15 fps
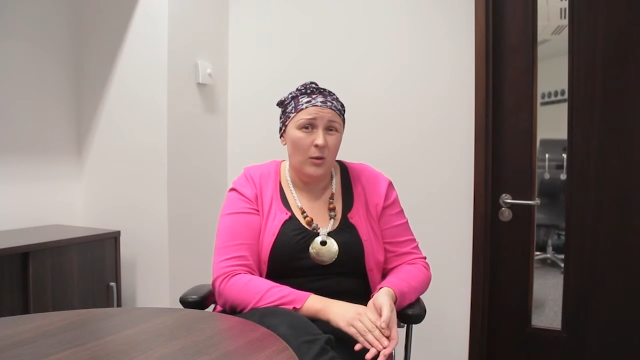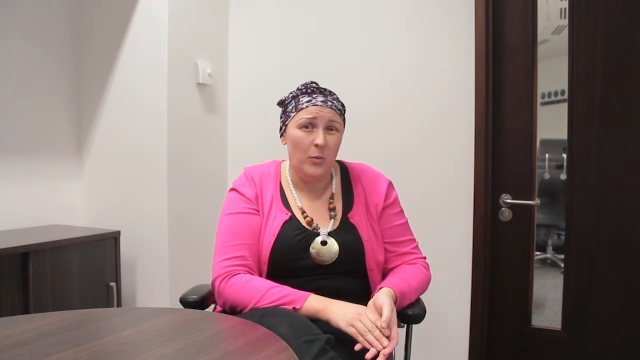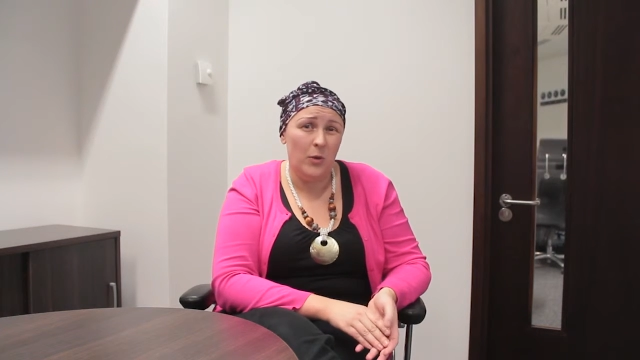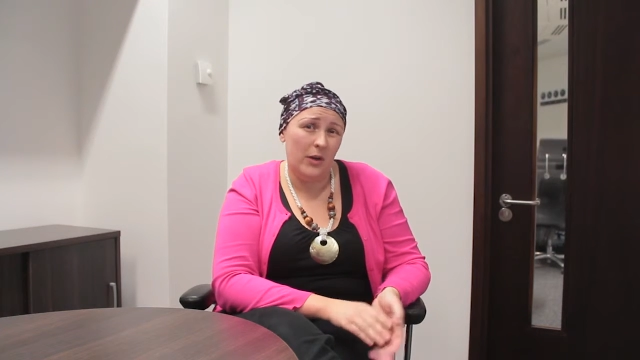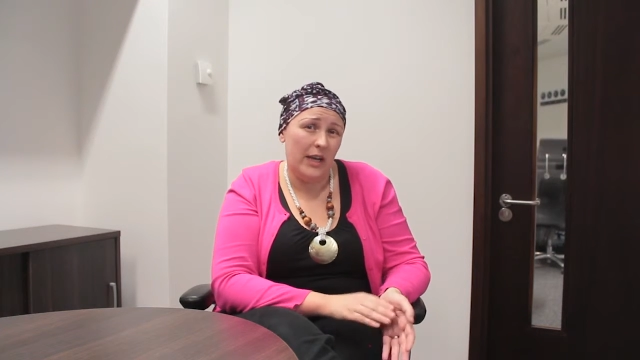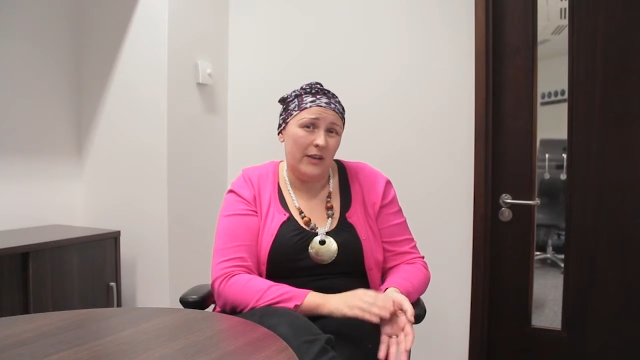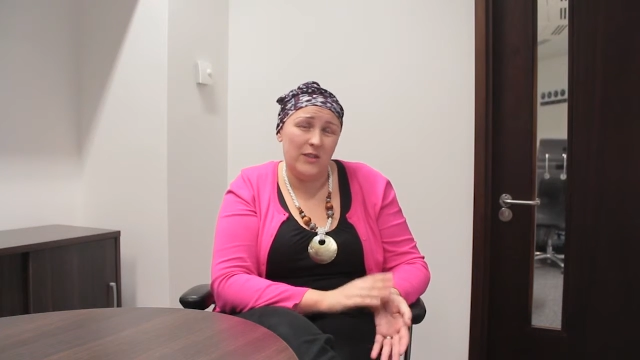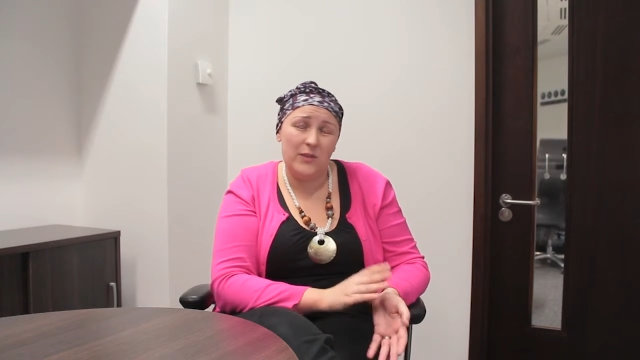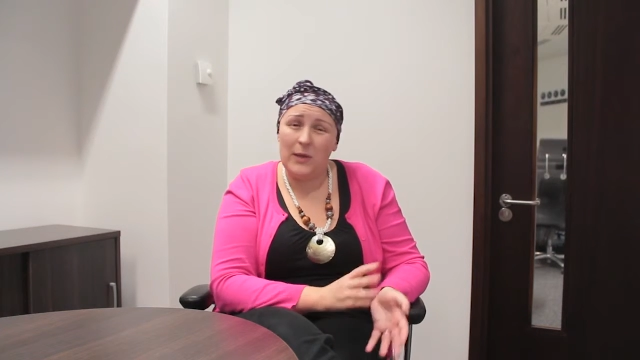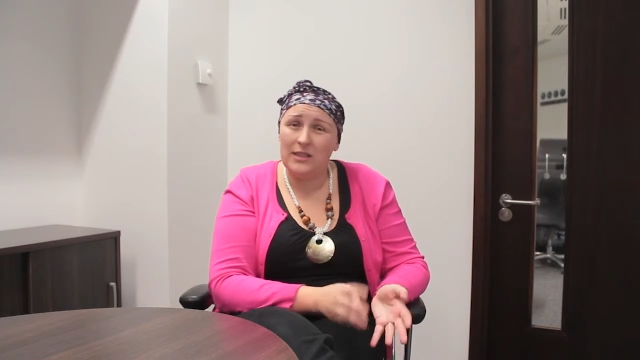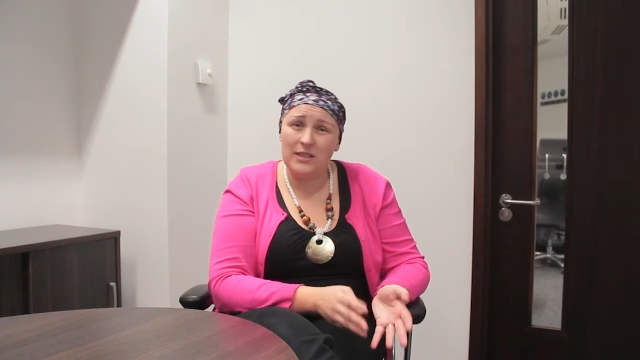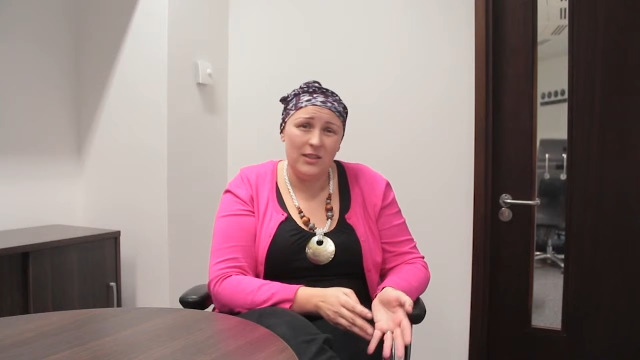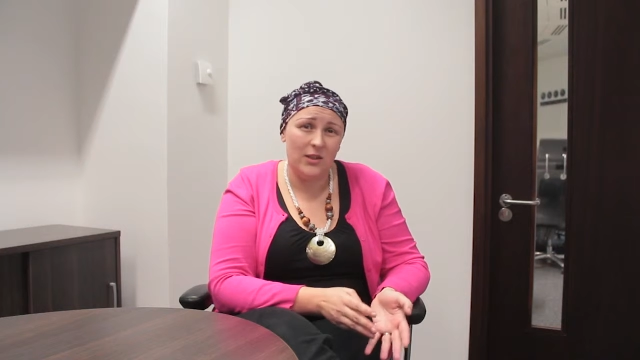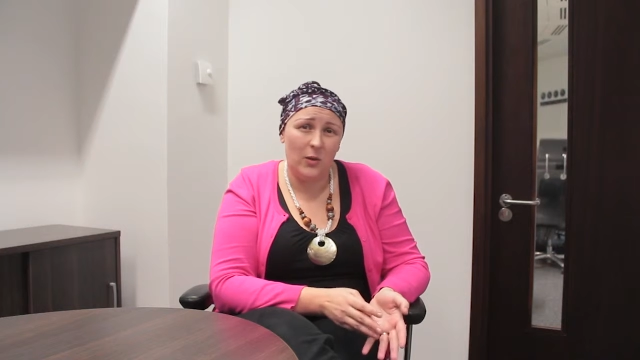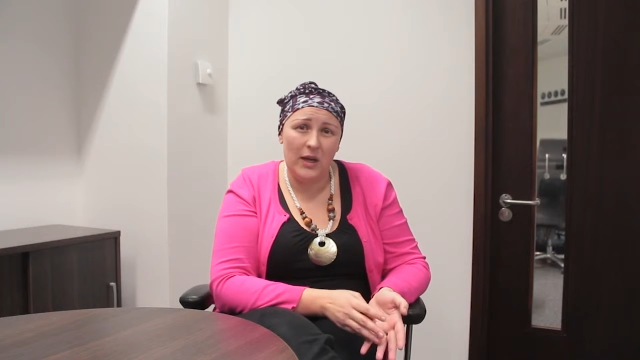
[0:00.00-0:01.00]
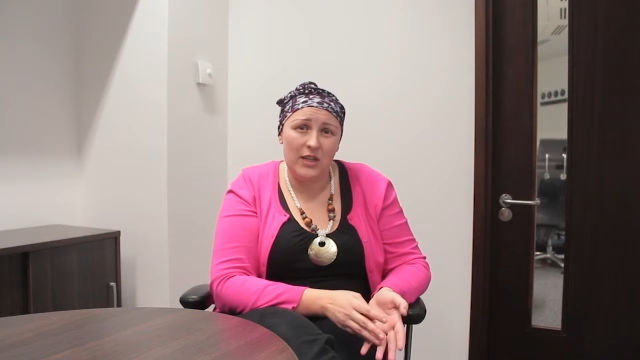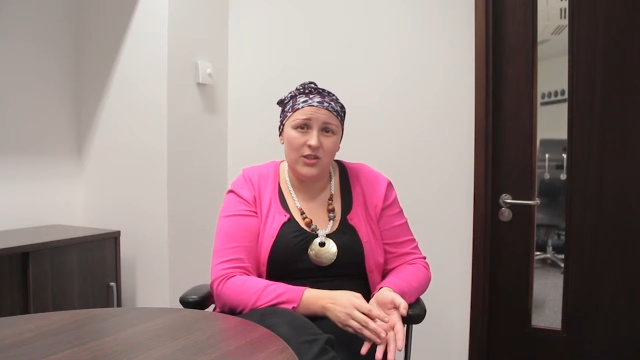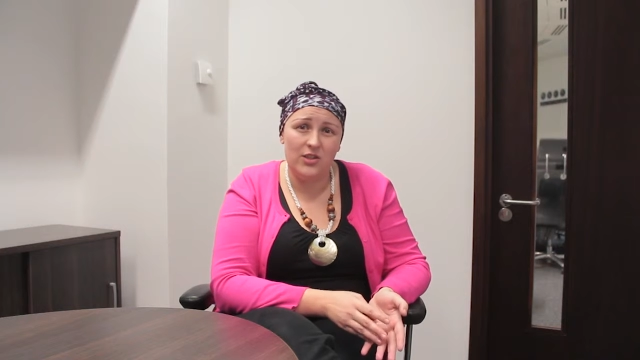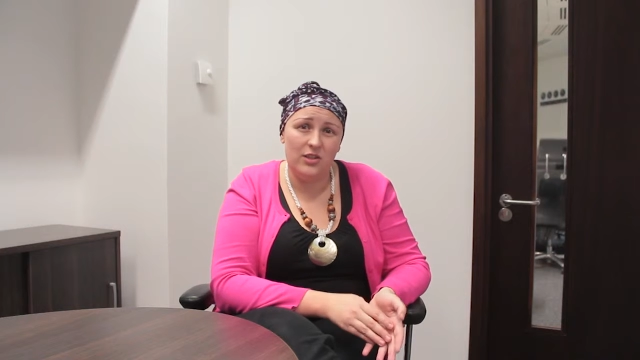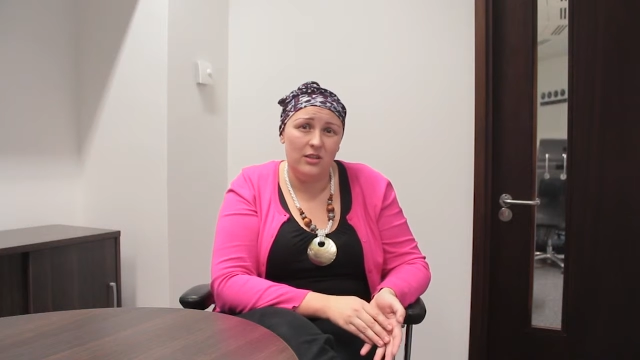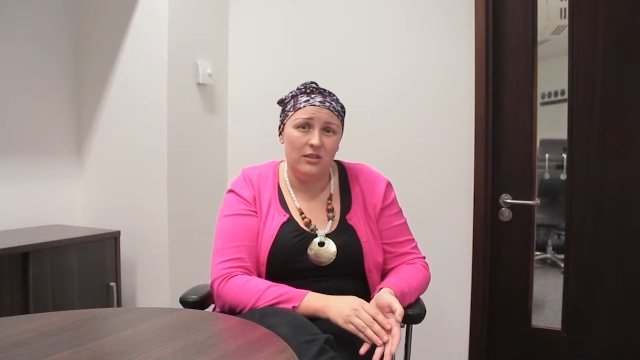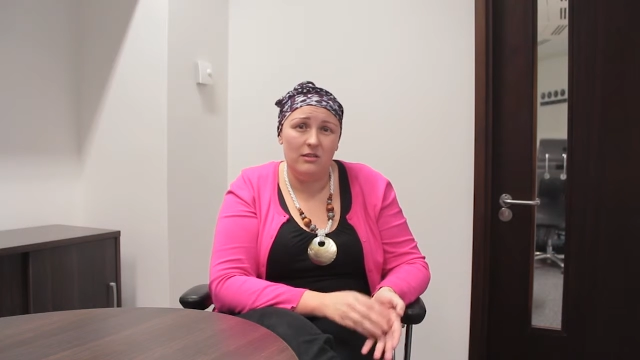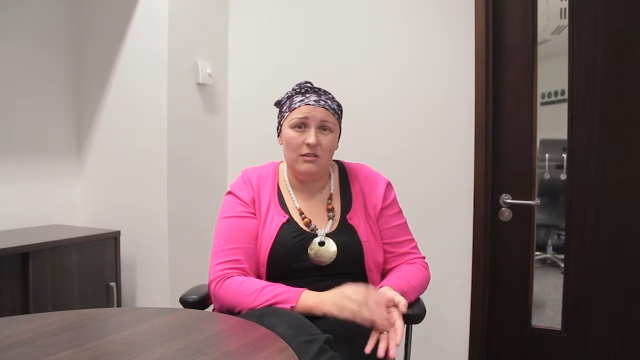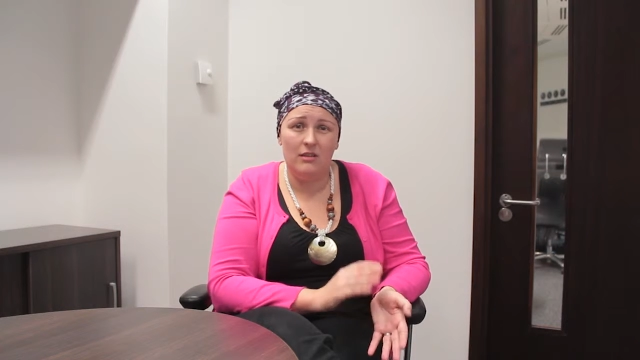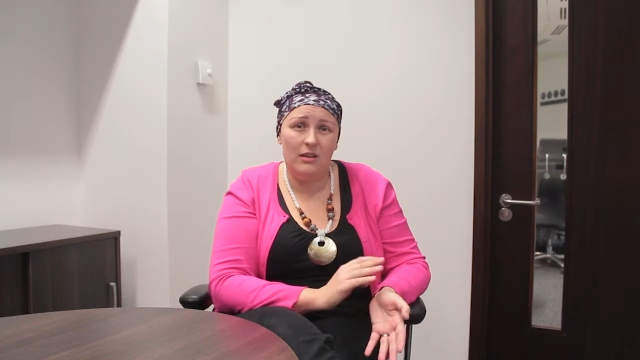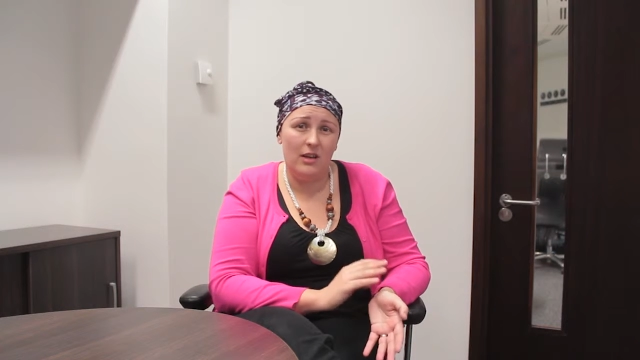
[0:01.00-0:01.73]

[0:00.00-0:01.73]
But kind of to answer the question,